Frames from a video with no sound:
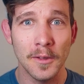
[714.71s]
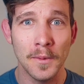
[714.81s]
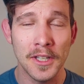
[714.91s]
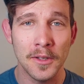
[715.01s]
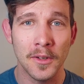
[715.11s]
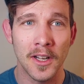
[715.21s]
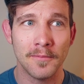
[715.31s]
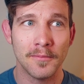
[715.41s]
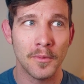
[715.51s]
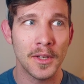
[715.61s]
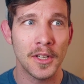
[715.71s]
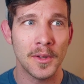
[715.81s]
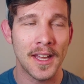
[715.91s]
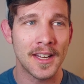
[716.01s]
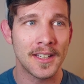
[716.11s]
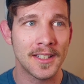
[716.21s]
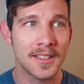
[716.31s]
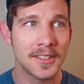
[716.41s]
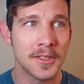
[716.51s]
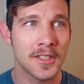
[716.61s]
me. We know that
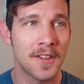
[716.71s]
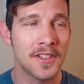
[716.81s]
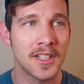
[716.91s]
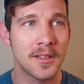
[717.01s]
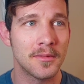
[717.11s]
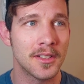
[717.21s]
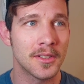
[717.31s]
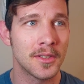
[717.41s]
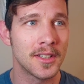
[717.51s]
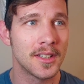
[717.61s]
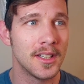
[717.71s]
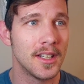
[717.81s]
Joe's coffee shop on the corner.